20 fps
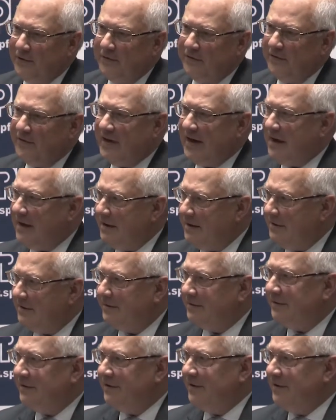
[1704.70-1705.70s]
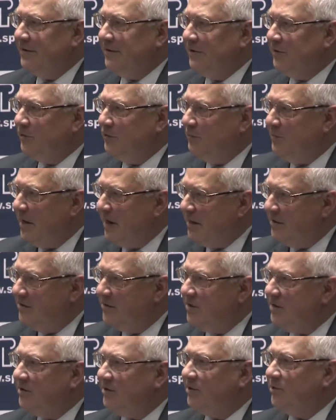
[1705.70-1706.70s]
fire to make
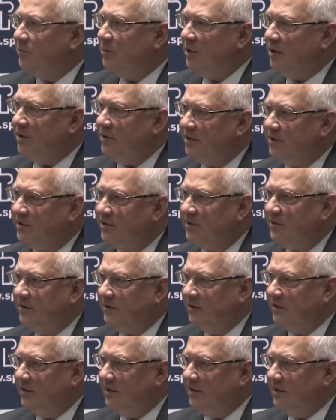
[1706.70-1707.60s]
things worse,